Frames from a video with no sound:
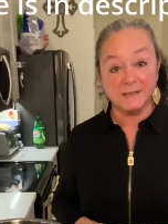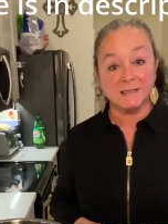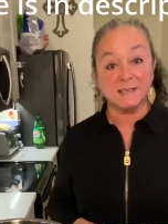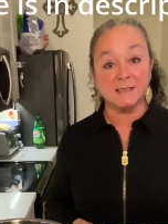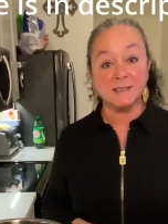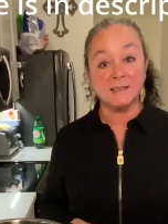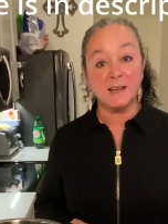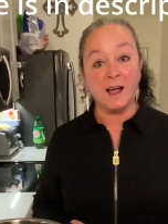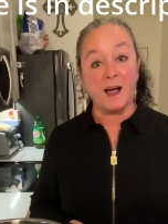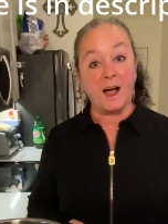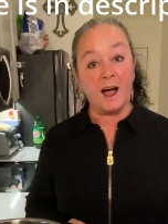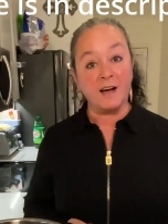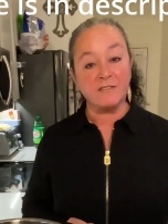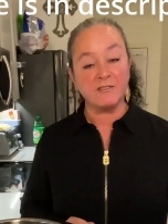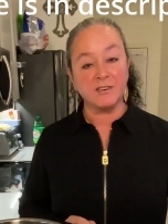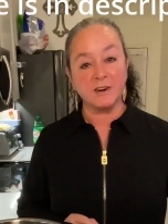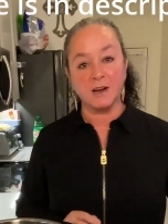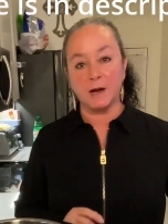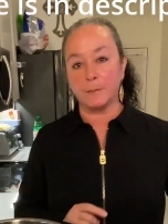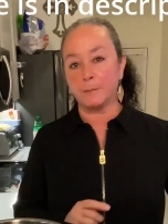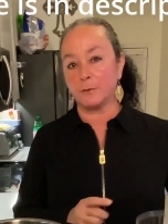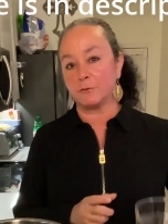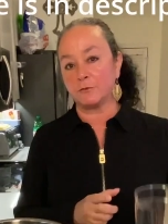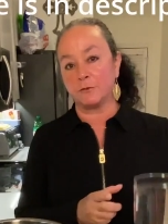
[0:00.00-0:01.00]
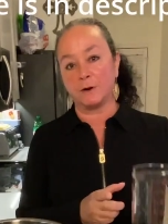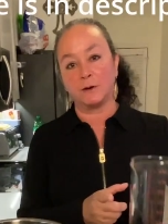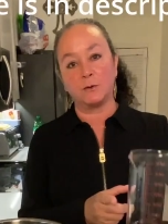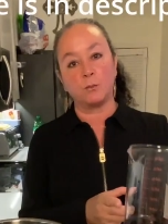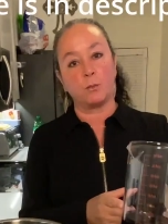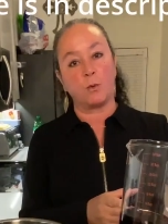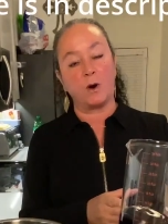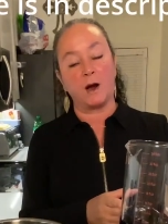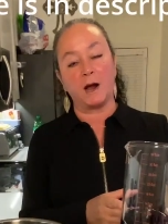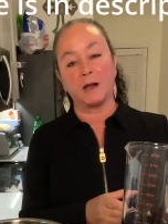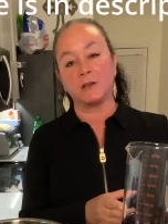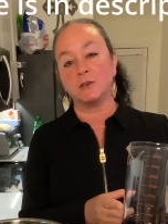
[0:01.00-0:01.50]
is a half a cup of red
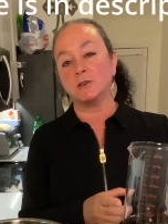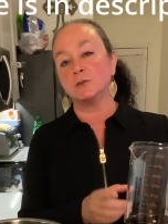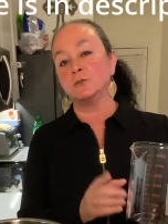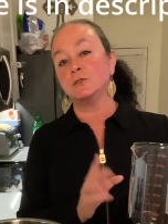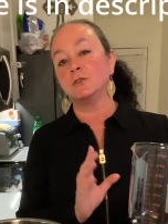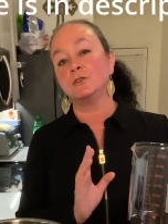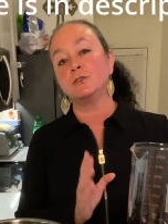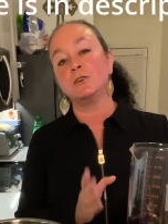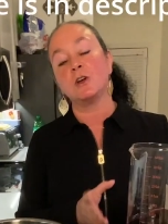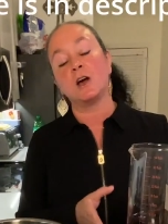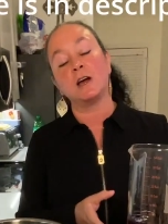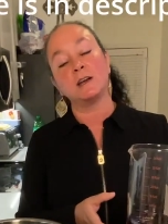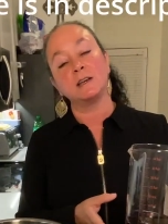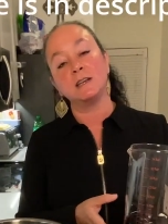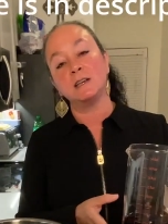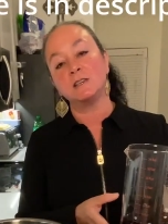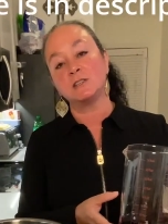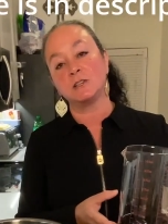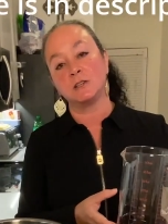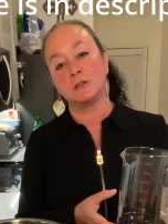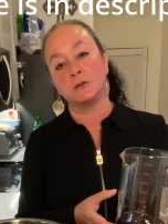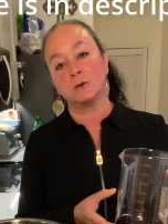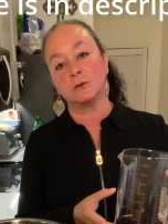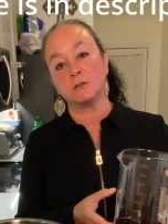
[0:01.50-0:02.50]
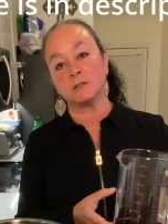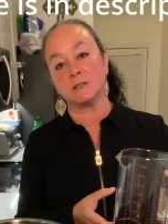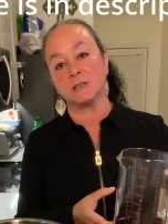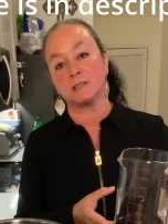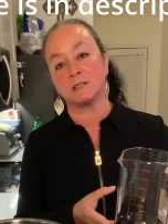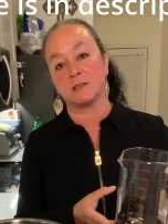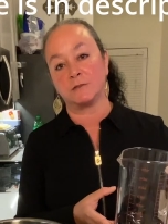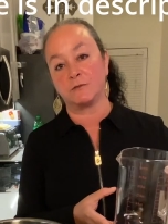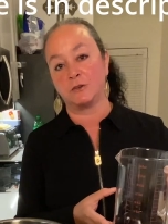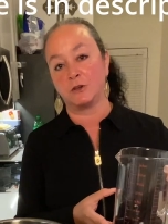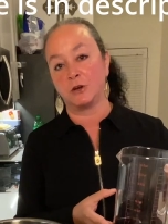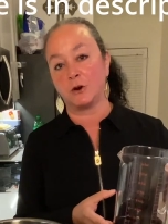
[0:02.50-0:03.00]
wine. You do not need to use
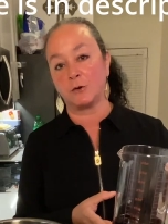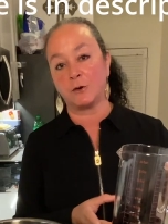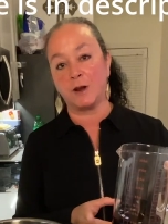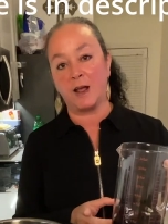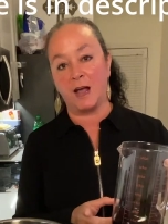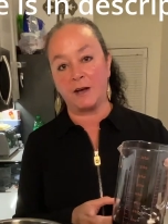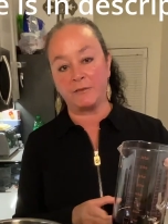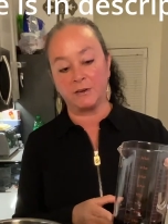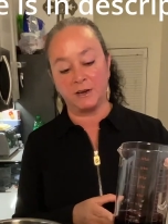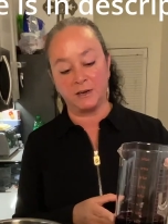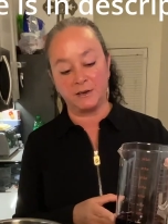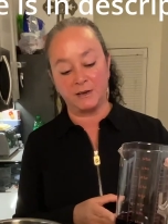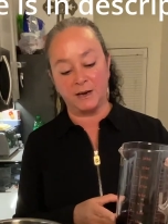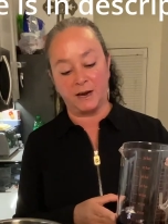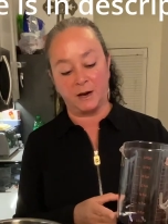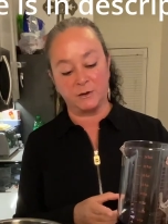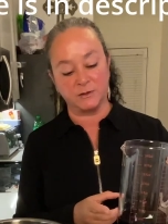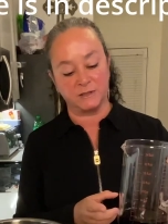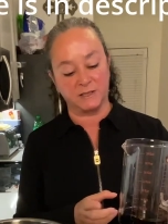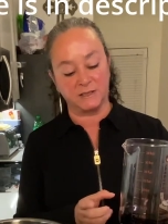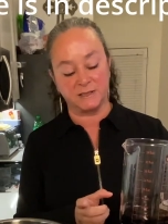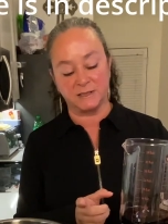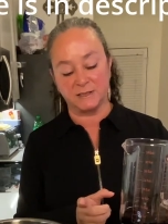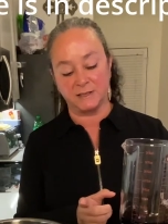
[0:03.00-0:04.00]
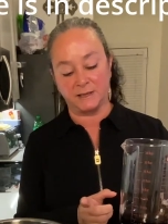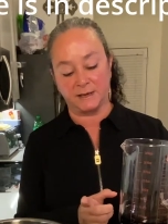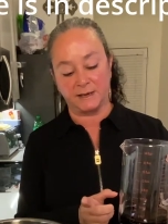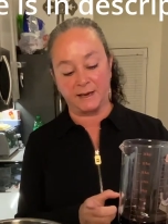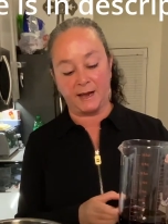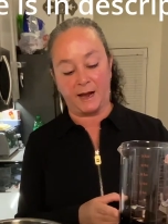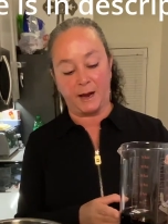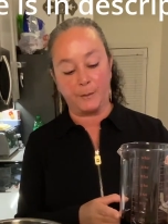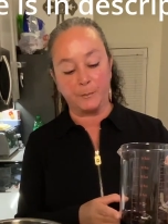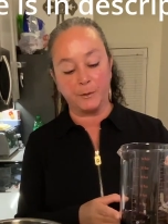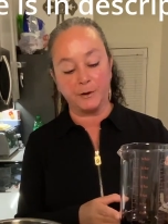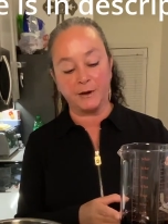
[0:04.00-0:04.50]
this if you don't have it in your house. This is a
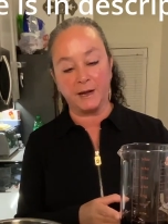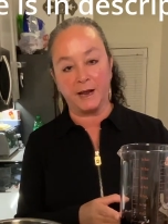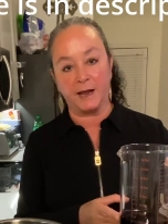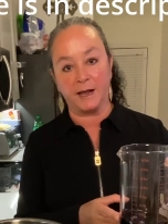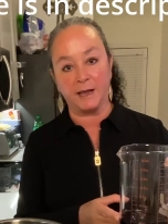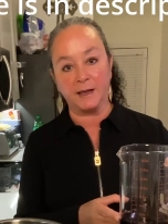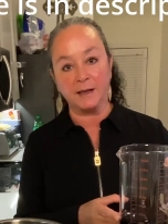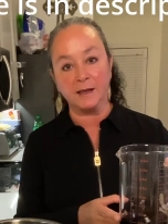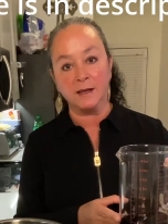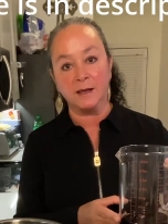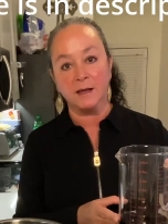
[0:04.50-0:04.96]
Cabernet.